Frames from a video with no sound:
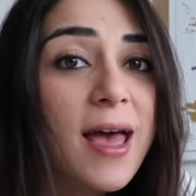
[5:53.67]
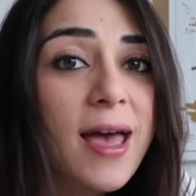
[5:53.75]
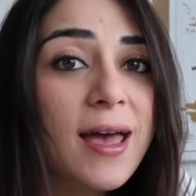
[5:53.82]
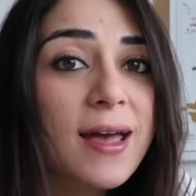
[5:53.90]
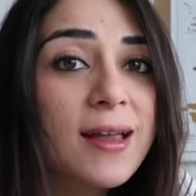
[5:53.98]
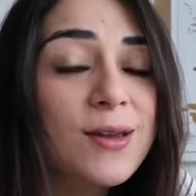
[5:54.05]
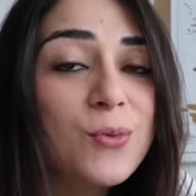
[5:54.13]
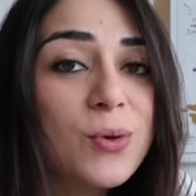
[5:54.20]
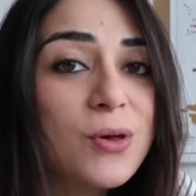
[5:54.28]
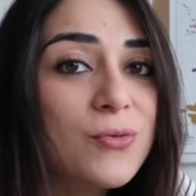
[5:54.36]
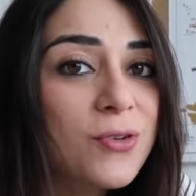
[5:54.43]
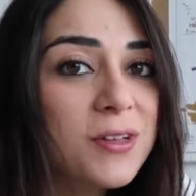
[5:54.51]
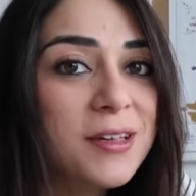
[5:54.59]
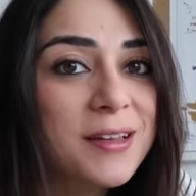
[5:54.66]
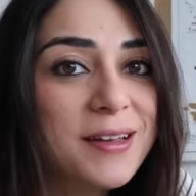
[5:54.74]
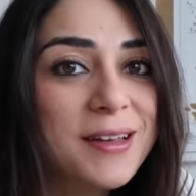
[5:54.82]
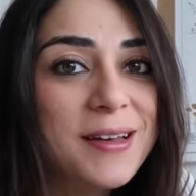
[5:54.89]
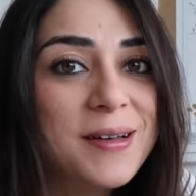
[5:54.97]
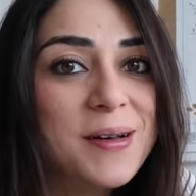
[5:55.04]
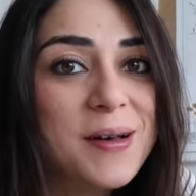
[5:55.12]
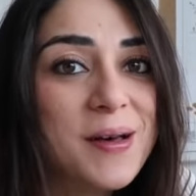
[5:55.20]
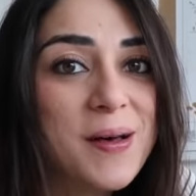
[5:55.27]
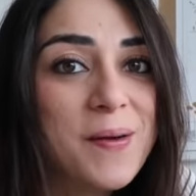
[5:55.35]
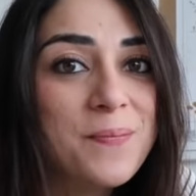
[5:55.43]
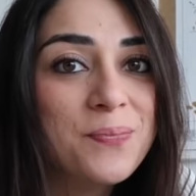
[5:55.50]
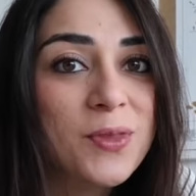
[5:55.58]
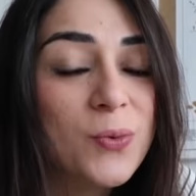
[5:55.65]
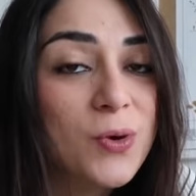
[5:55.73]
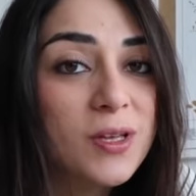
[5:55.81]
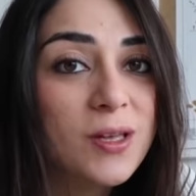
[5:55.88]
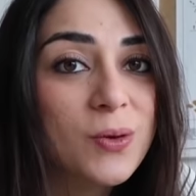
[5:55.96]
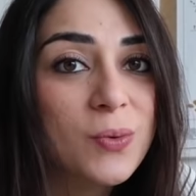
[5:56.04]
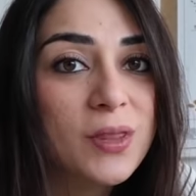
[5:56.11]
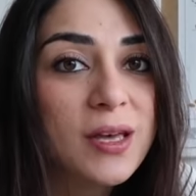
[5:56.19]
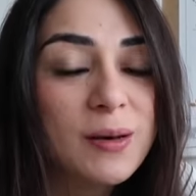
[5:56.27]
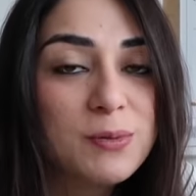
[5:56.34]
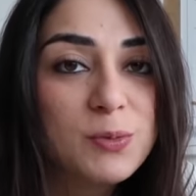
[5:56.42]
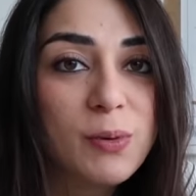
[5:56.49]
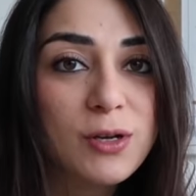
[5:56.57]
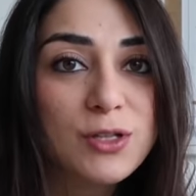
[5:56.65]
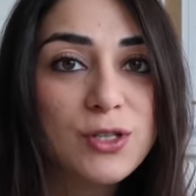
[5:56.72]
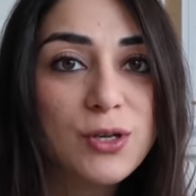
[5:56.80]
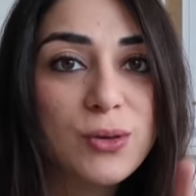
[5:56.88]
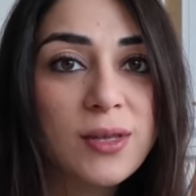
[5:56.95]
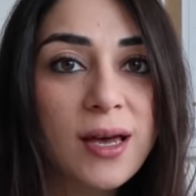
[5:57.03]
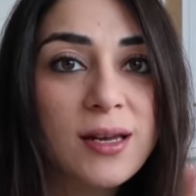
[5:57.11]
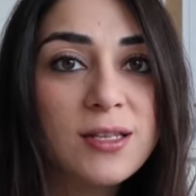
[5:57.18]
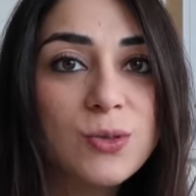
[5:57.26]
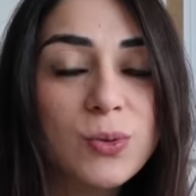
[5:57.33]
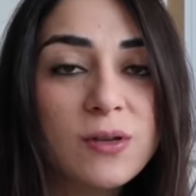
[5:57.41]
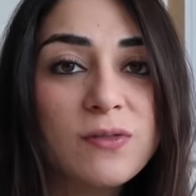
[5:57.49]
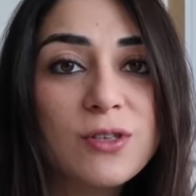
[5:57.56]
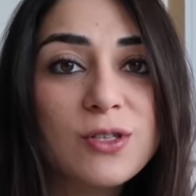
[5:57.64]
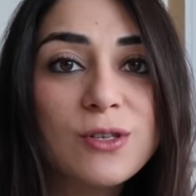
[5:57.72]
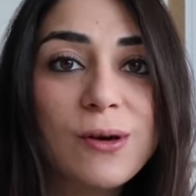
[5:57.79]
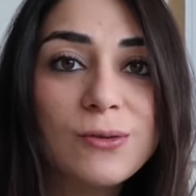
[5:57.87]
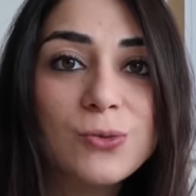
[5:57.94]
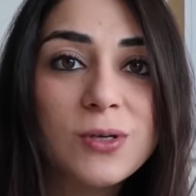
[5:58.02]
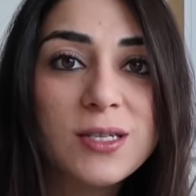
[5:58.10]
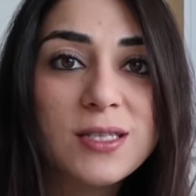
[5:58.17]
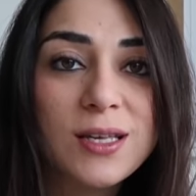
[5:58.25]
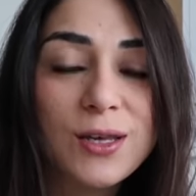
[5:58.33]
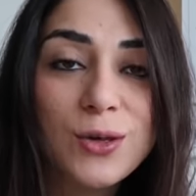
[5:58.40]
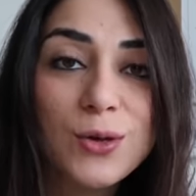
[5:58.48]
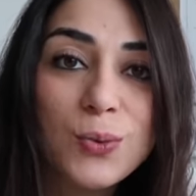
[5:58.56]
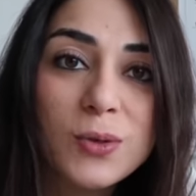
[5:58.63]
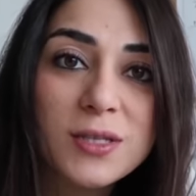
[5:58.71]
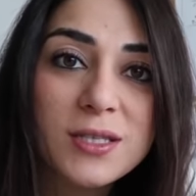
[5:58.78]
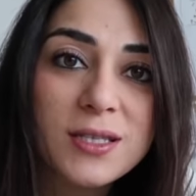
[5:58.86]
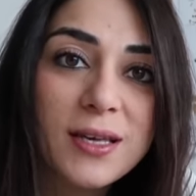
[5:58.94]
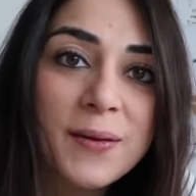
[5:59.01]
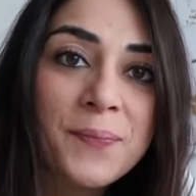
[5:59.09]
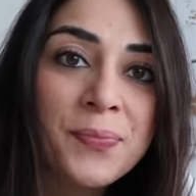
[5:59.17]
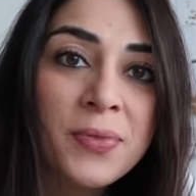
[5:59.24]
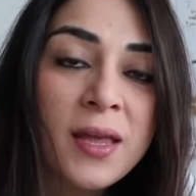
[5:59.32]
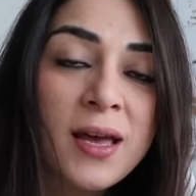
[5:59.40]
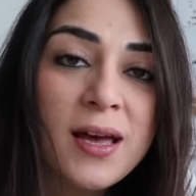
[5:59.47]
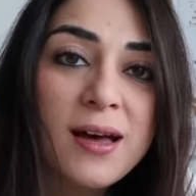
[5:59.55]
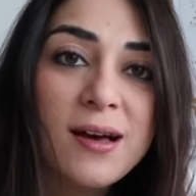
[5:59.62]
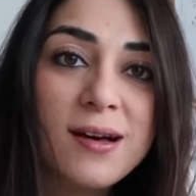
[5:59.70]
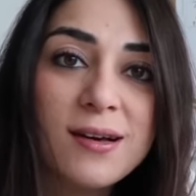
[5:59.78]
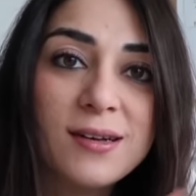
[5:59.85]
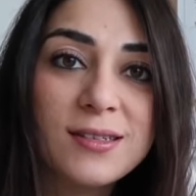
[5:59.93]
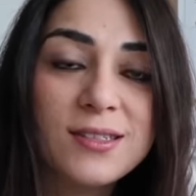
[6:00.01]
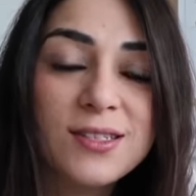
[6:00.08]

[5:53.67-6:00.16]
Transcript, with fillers: And we really like um, working with HubSpot. So that is one of the softwares that you will see uh,